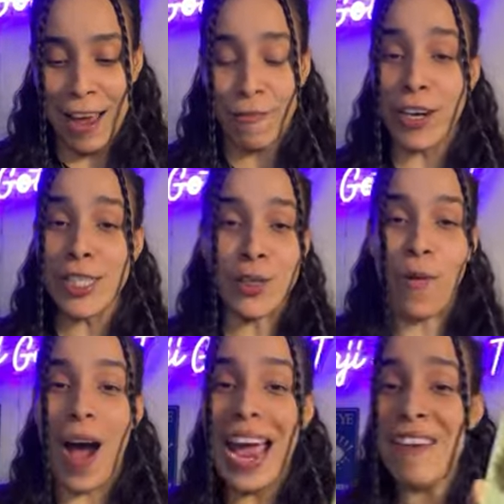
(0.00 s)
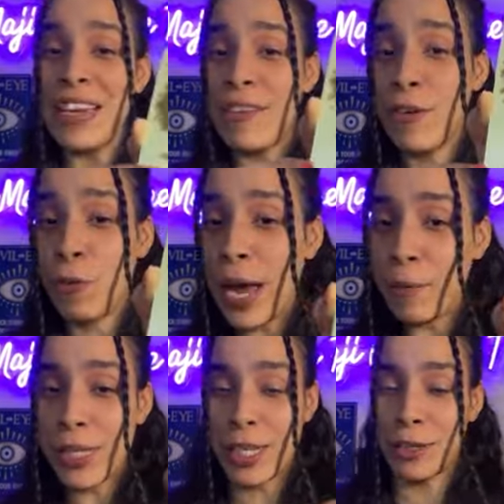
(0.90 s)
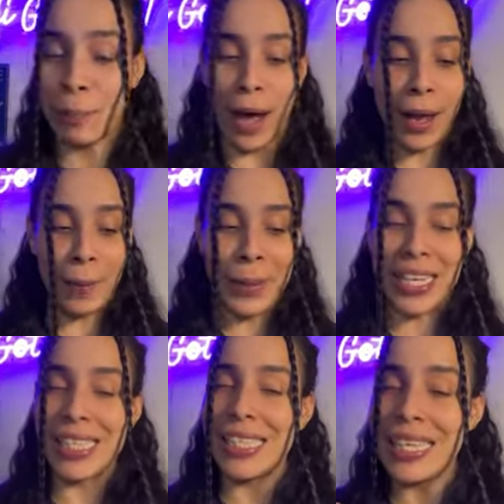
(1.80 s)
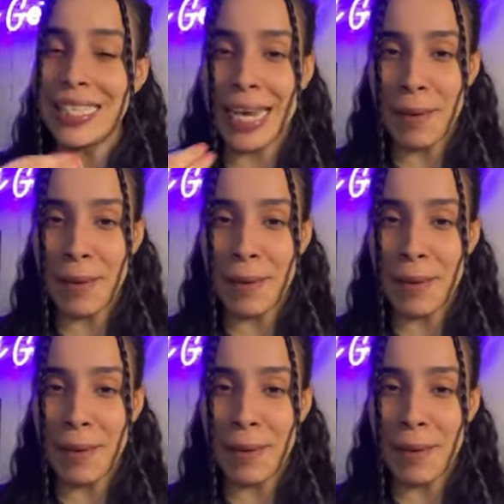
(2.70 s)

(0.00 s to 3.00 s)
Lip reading: First of all, I haven't even read what's on the bottom because this